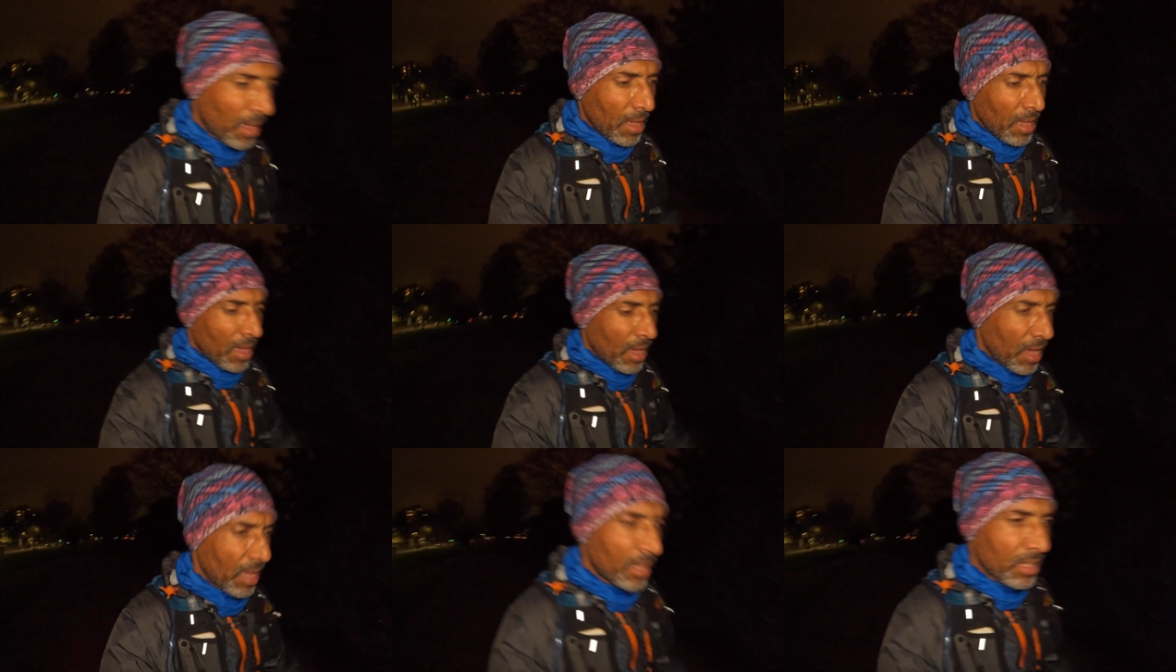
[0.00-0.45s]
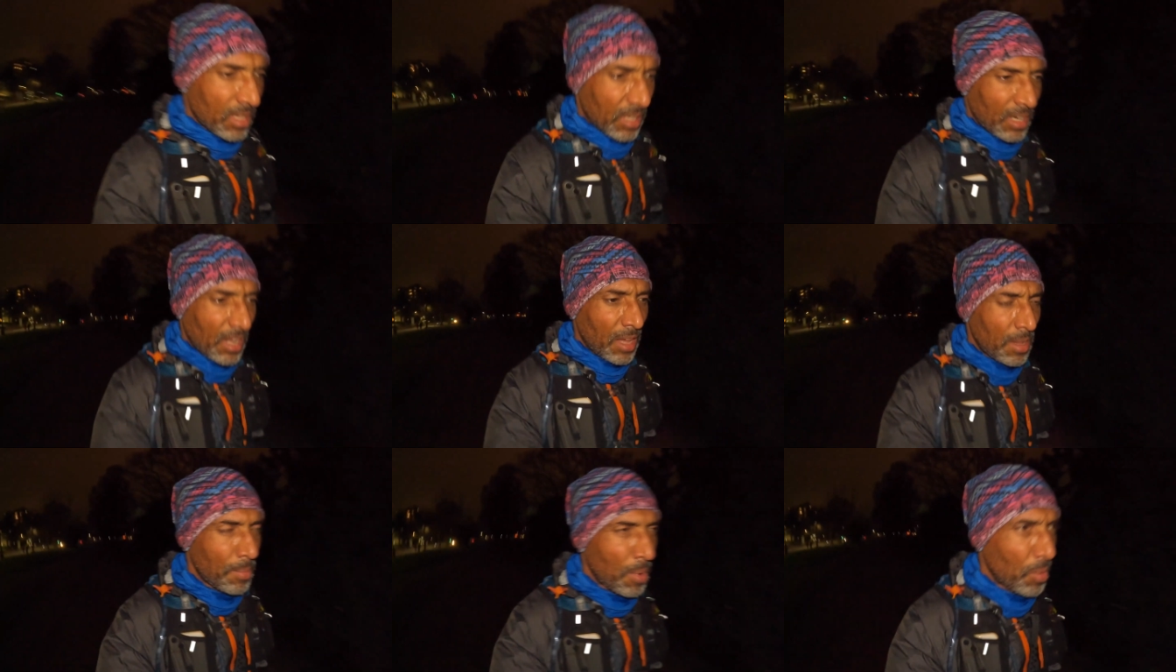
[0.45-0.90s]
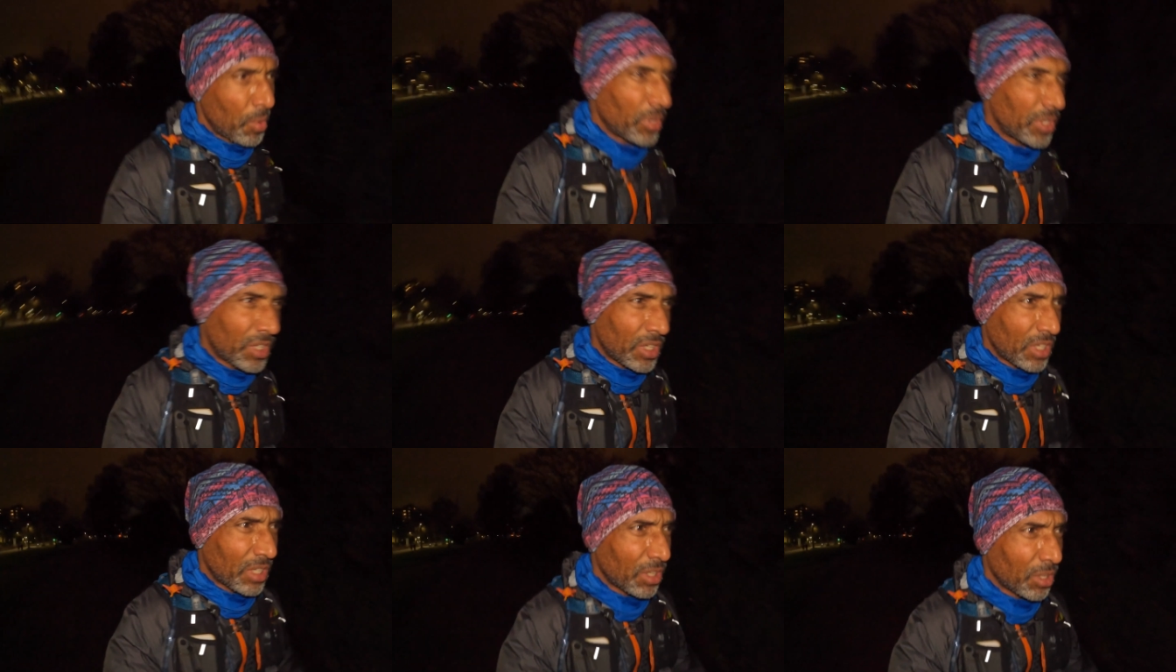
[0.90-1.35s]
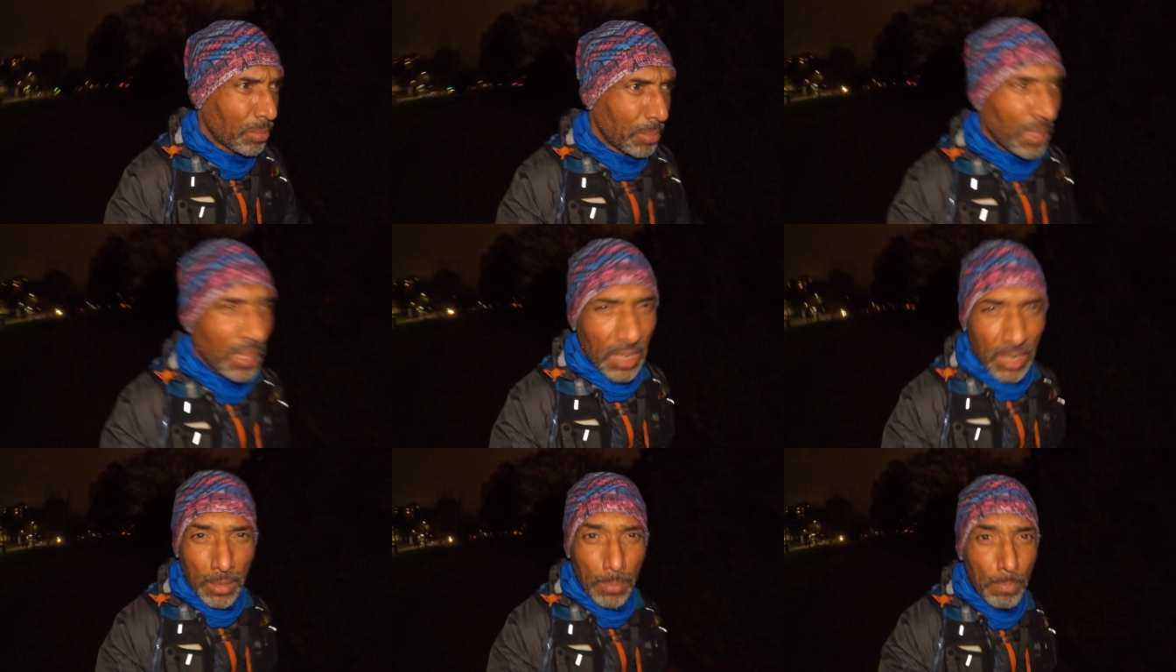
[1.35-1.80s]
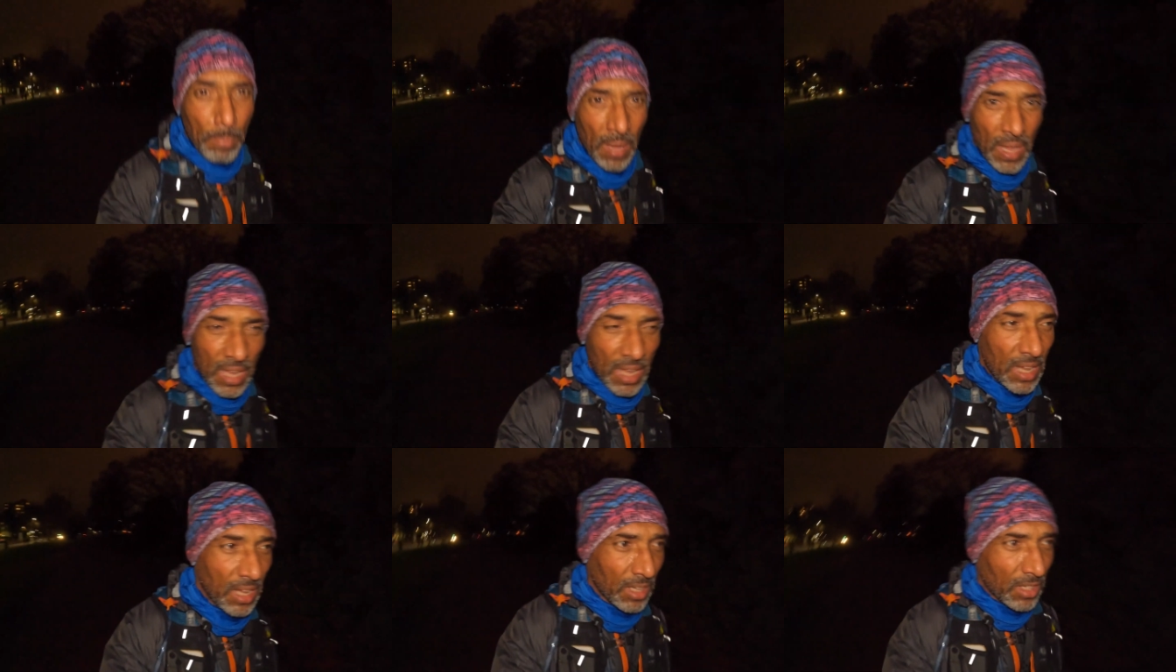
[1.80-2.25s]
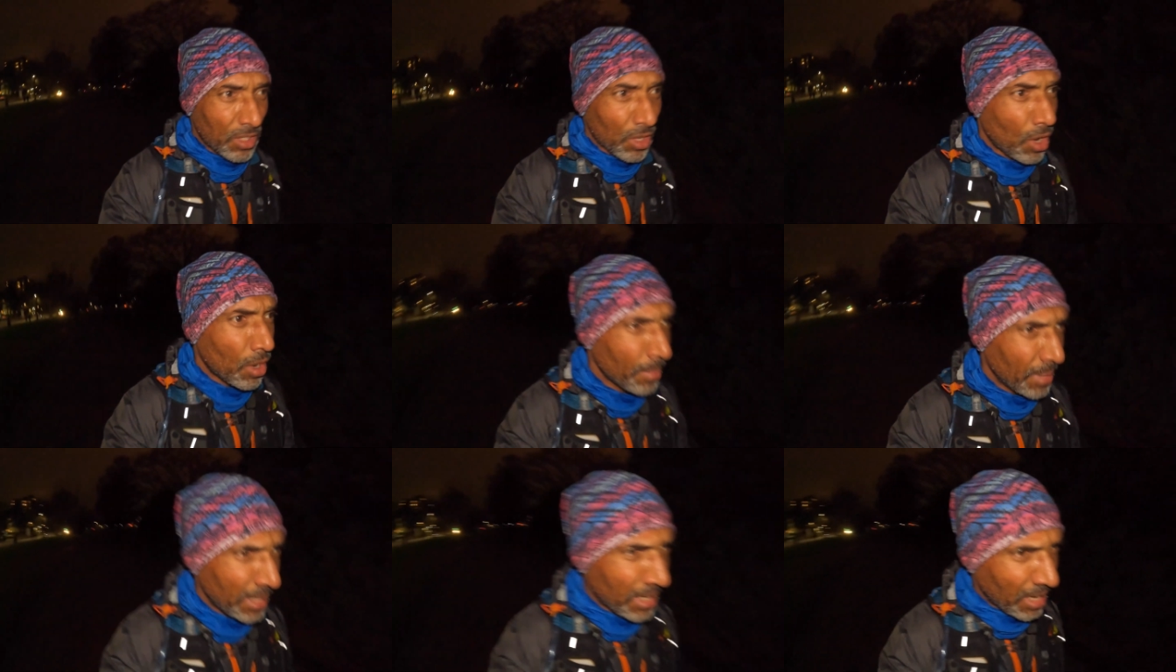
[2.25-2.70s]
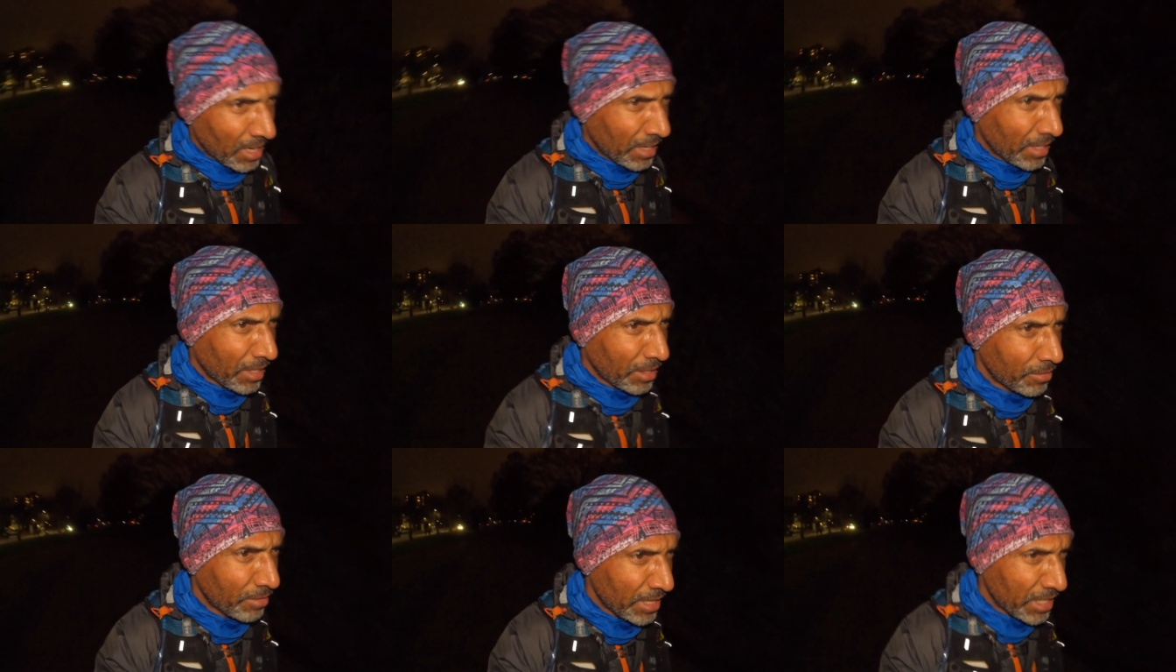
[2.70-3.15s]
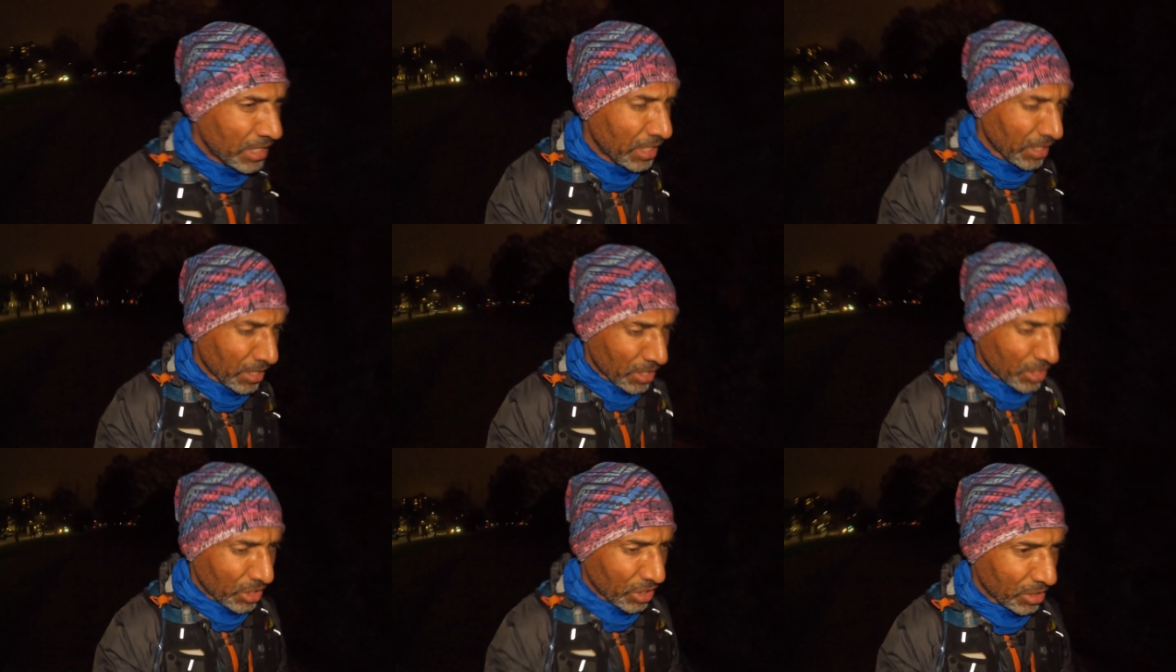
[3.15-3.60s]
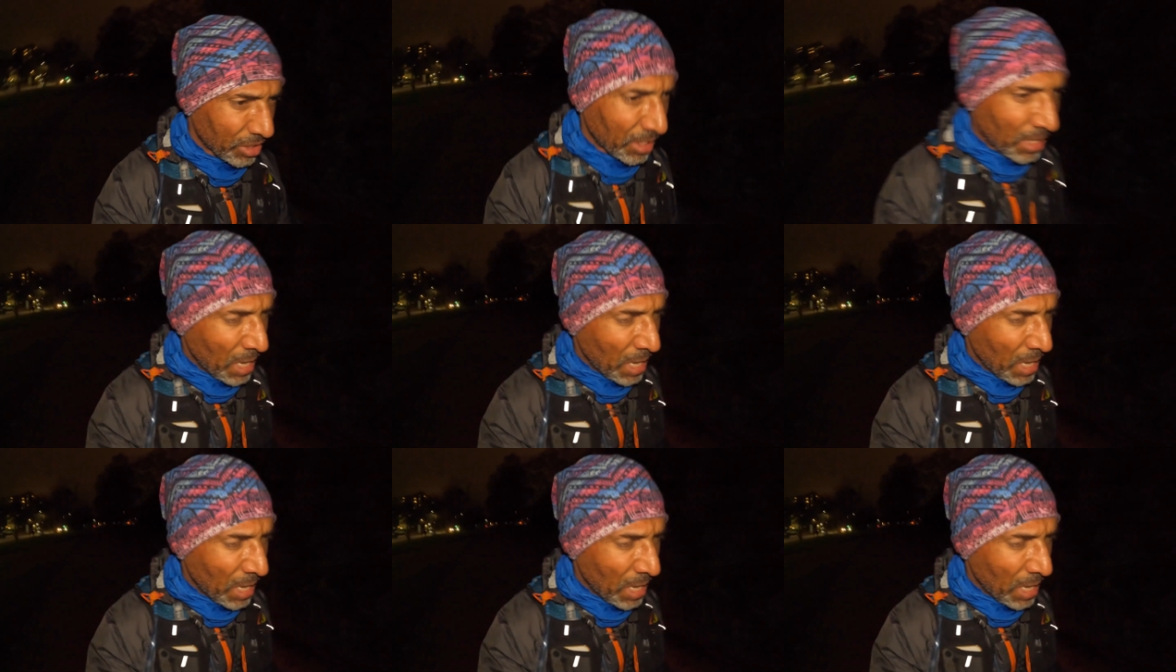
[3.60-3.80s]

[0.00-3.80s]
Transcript: And today my watch has told me that I'm peaking, so I'm in ideal race condition.